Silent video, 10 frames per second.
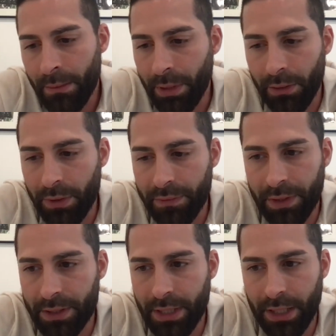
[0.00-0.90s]
But we've
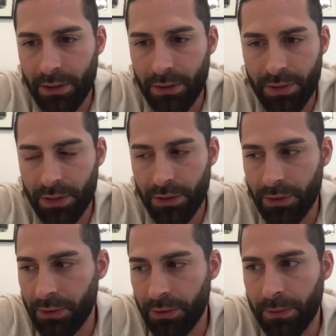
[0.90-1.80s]
continued
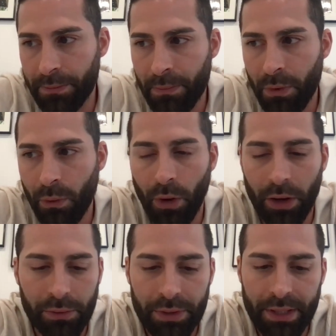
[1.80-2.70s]
to
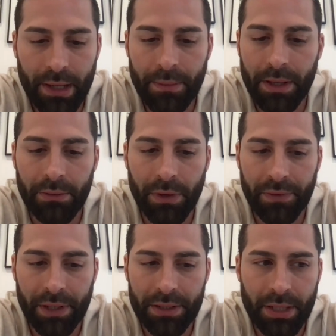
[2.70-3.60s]
work with them, and we've
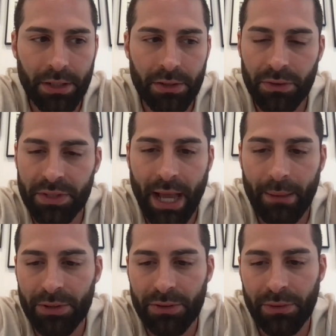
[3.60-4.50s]
continued to
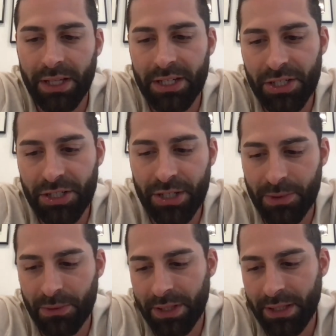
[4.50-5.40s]
establish
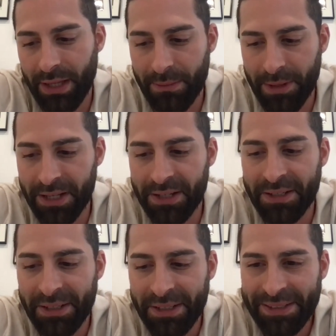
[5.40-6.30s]
relationships with them, and
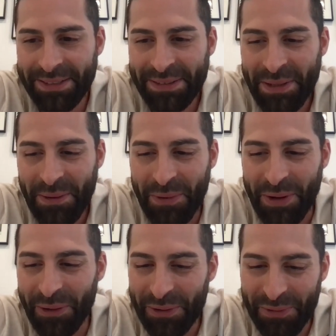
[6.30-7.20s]
we
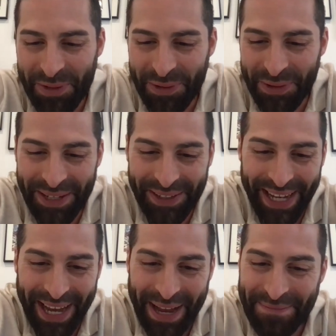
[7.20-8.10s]
go to a few of their
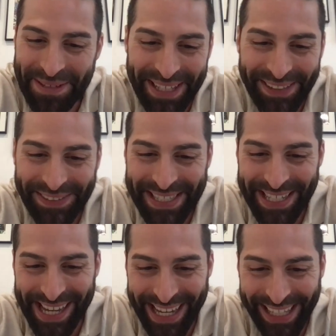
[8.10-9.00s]
games, I would
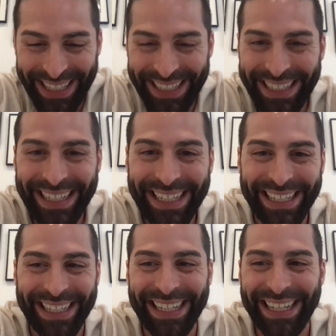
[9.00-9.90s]
say, and
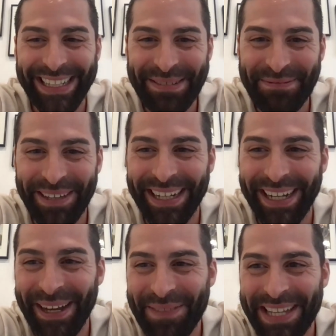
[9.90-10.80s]
it's
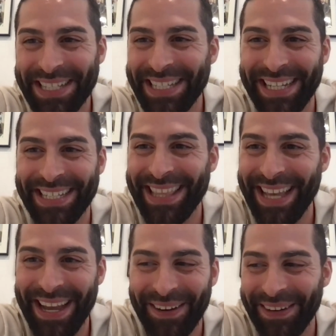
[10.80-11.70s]
been they see us
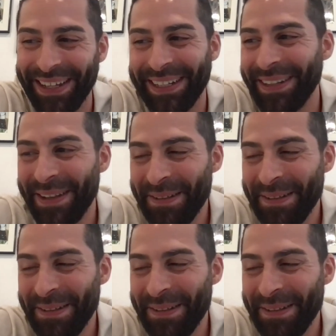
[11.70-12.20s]
there, and